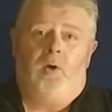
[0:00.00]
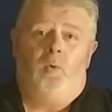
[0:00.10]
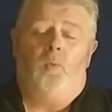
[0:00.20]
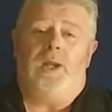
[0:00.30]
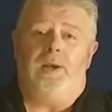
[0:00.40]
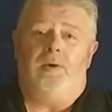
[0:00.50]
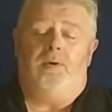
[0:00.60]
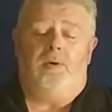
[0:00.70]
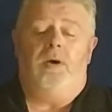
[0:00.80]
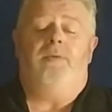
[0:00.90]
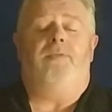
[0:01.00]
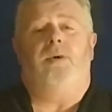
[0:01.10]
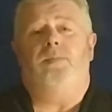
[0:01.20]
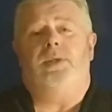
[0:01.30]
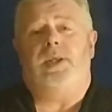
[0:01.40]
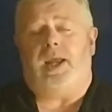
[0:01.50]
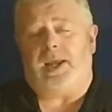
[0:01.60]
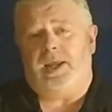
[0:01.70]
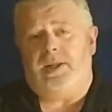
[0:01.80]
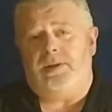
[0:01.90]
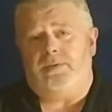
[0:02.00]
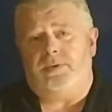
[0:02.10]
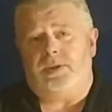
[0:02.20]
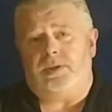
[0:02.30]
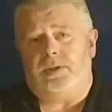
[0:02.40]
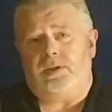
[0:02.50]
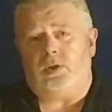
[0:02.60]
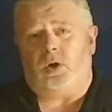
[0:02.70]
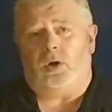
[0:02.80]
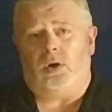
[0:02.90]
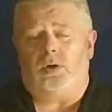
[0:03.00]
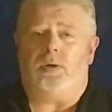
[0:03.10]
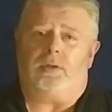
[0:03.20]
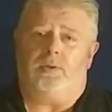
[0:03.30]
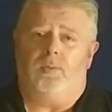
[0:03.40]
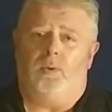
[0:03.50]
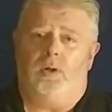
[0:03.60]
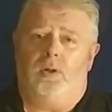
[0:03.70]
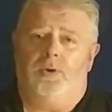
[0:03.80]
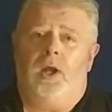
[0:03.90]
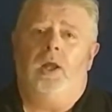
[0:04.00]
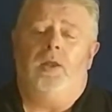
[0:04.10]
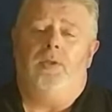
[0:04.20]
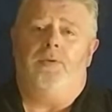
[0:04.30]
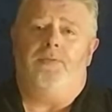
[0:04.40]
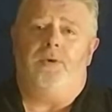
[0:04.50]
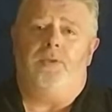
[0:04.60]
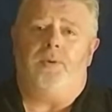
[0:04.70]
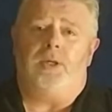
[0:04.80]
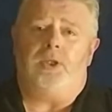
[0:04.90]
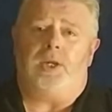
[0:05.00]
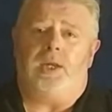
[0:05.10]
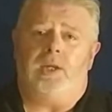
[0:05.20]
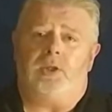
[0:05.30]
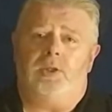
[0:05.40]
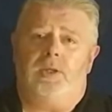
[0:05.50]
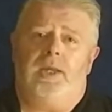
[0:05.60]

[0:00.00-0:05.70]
we know from decades of research all across the world that further education